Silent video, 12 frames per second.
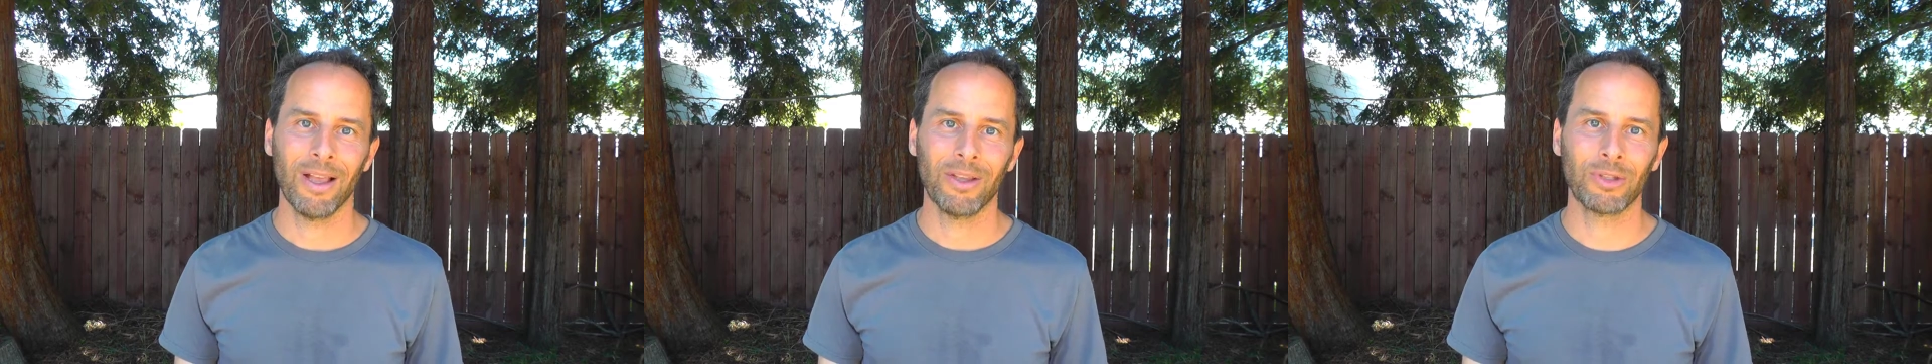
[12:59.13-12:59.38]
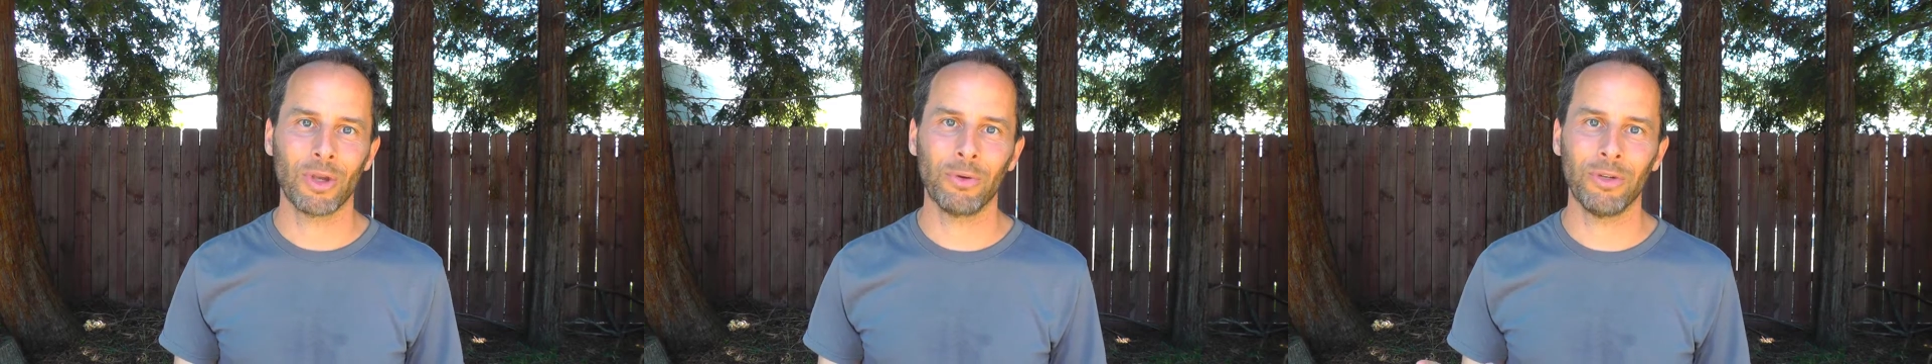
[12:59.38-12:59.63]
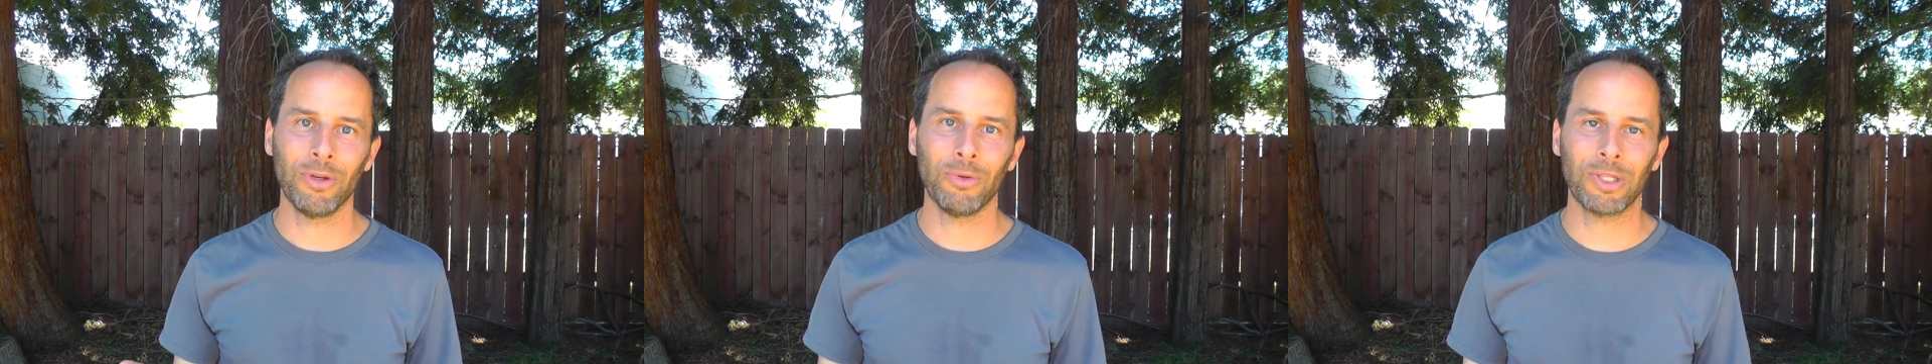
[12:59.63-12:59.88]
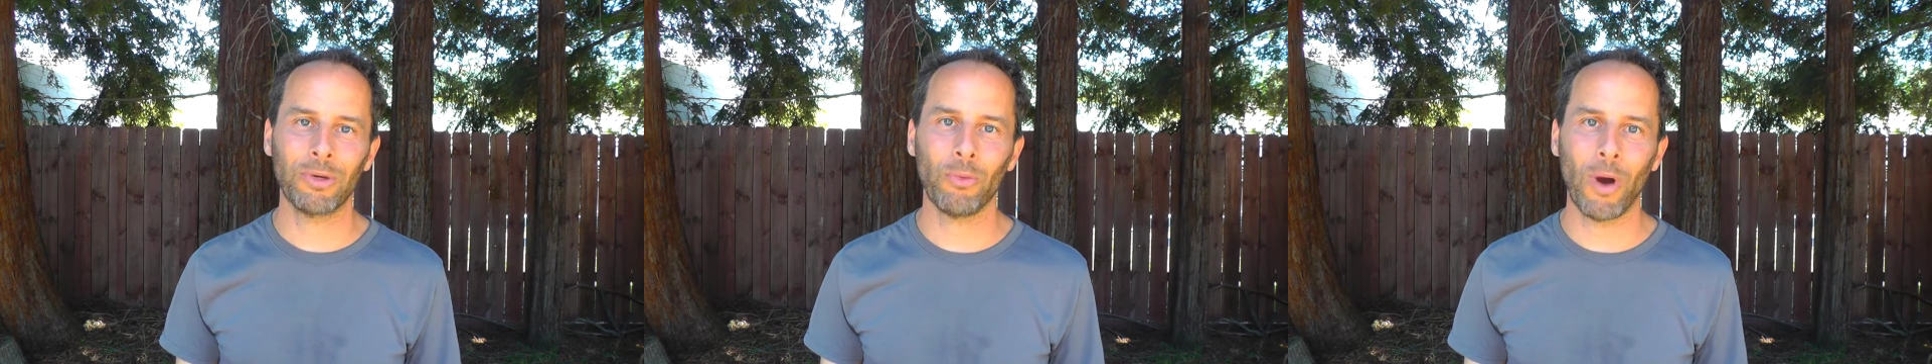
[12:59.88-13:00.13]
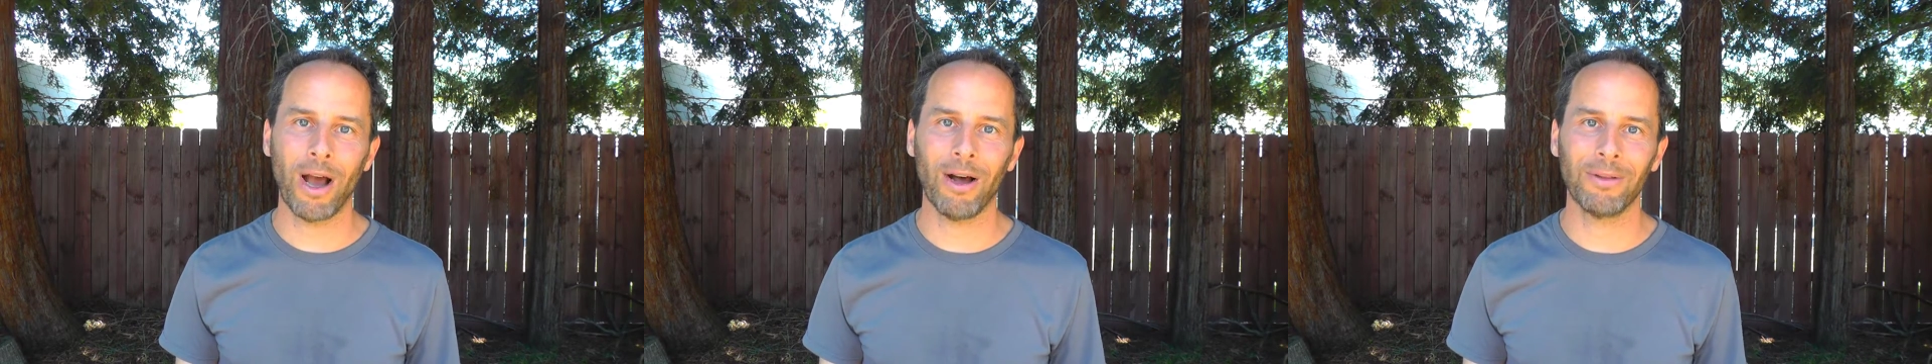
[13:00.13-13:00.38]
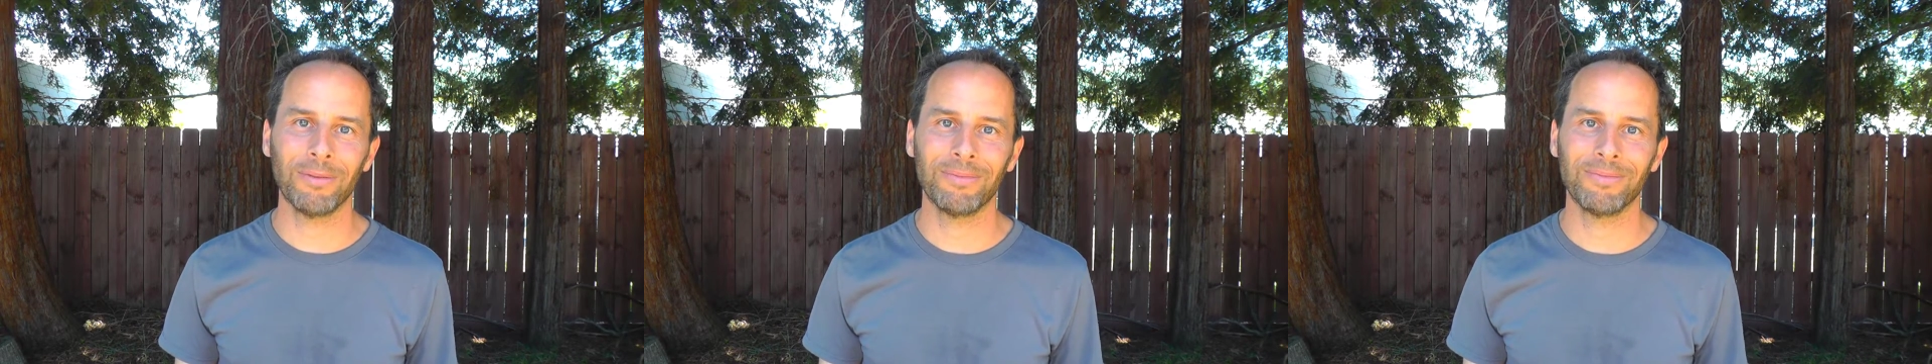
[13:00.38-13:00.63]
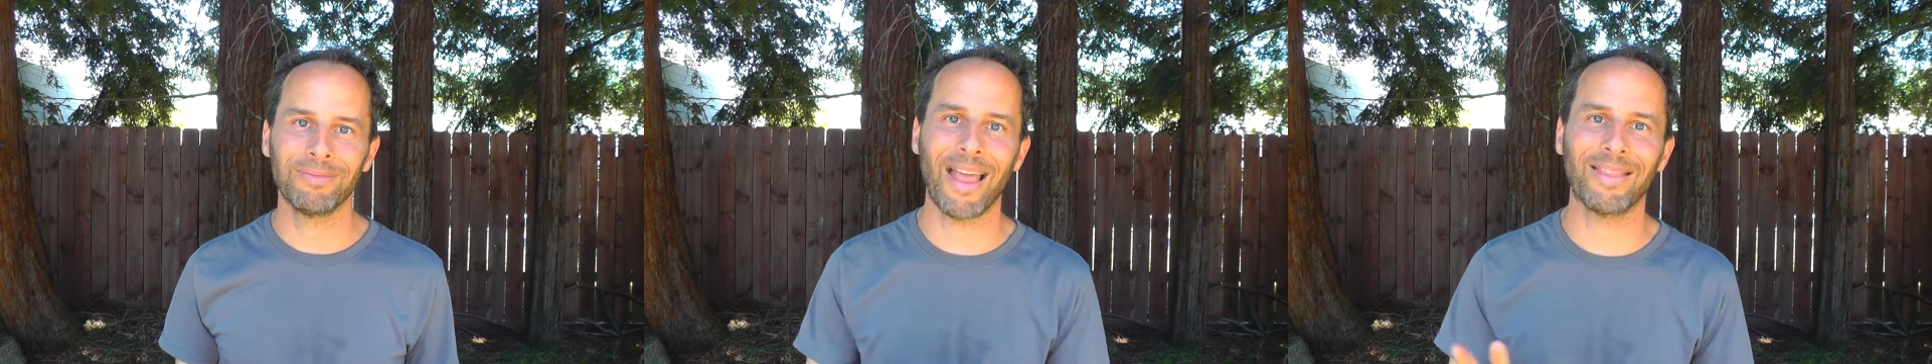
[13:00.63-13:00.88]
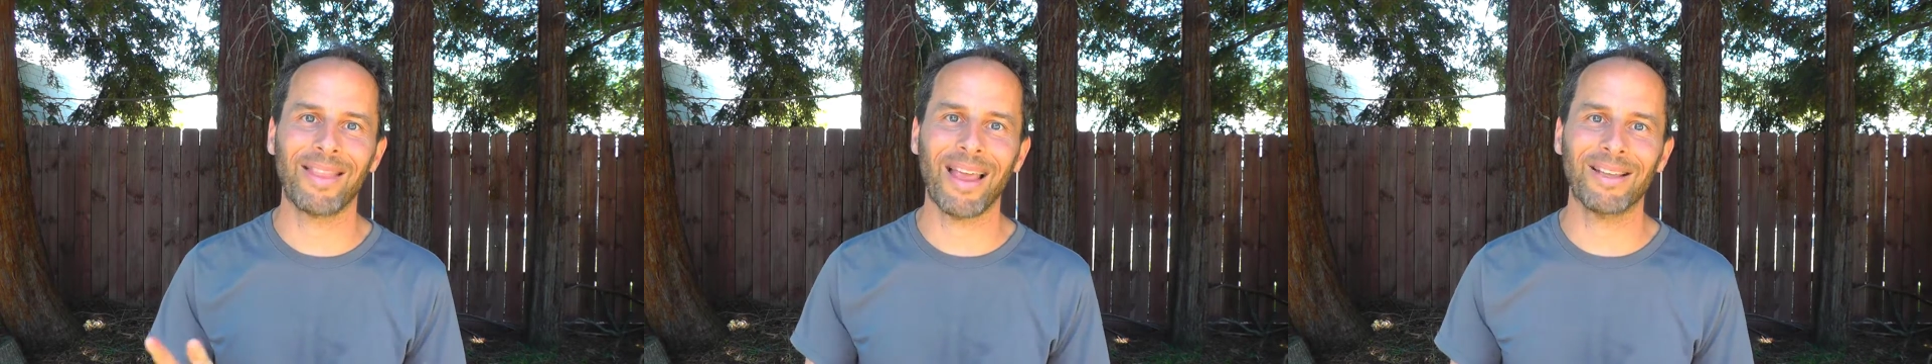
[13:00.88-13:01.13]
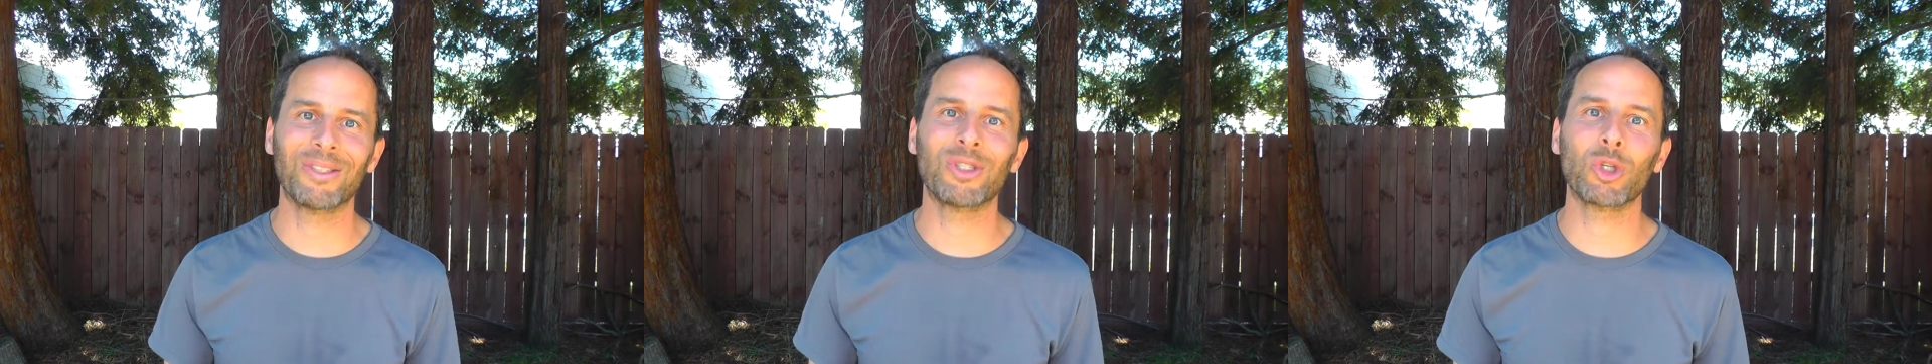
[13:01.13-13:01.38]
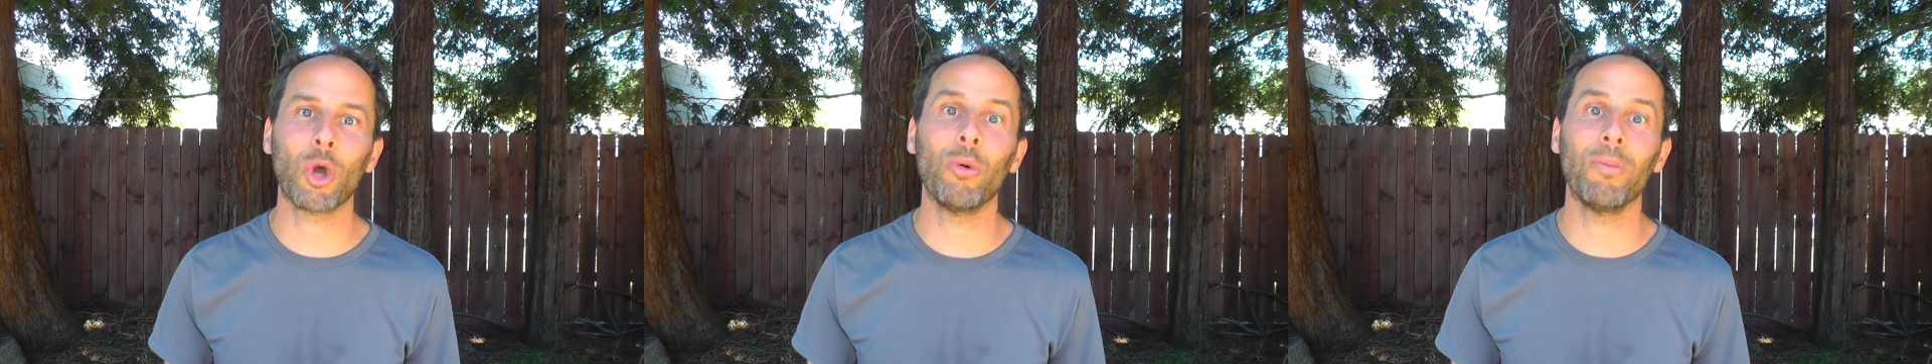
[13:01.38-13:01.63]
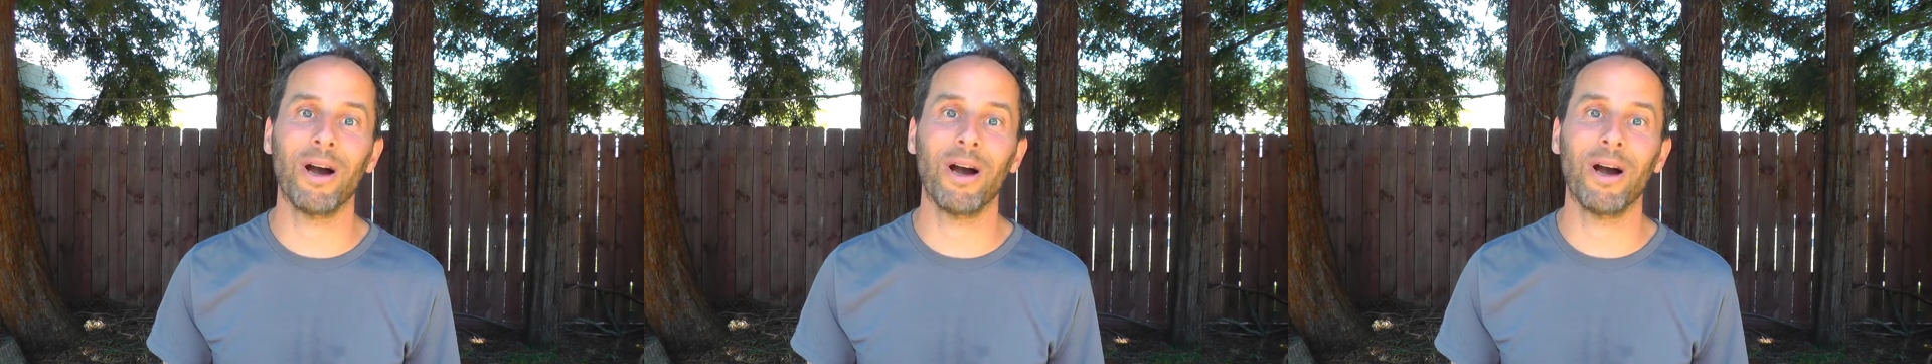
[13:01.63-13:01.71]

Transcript: So use it well, and thanks so